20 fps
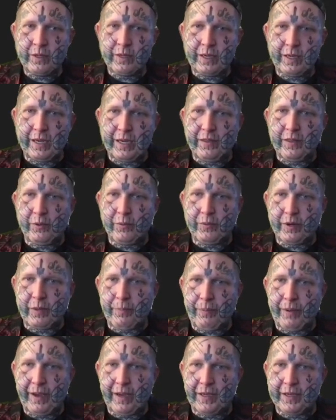And then we're going
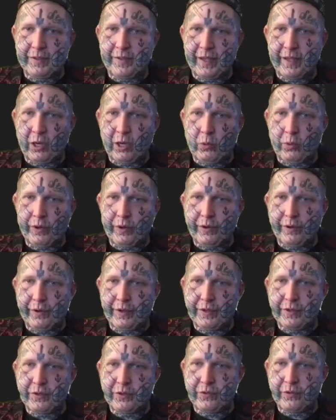to pass that
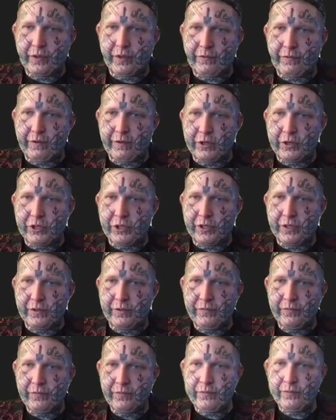query to the
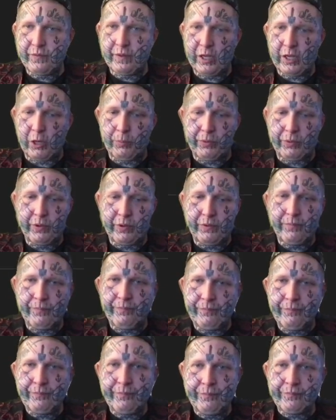function helper.
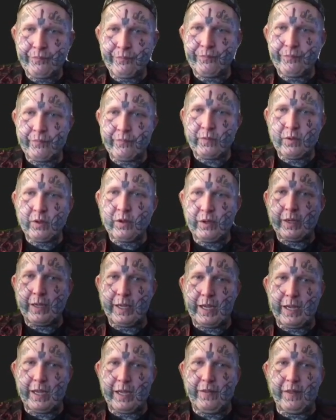
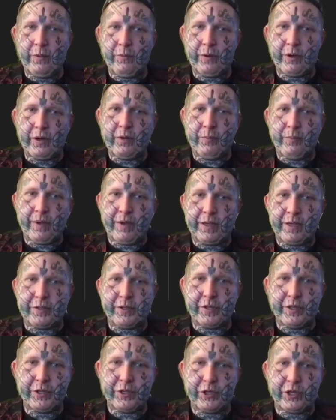And then we're going to
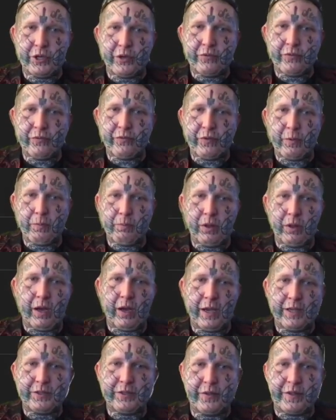message
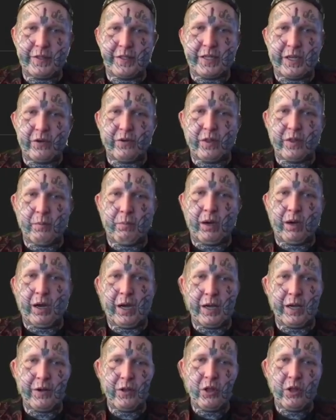reply. So this is telling the
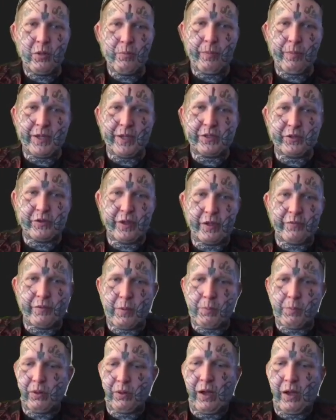bot basically
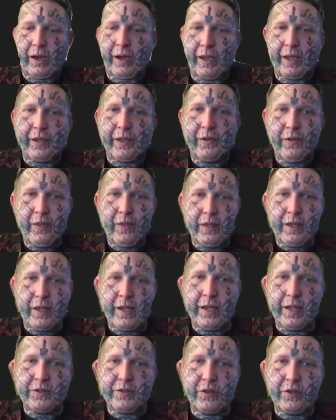reply
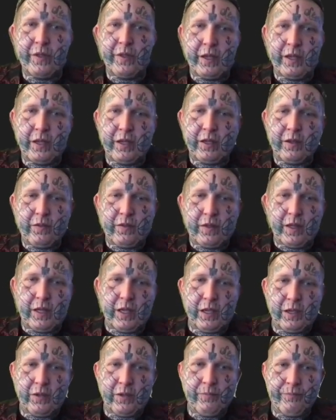into
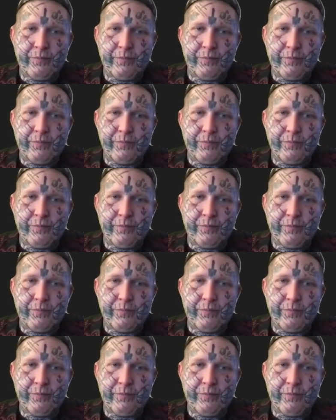the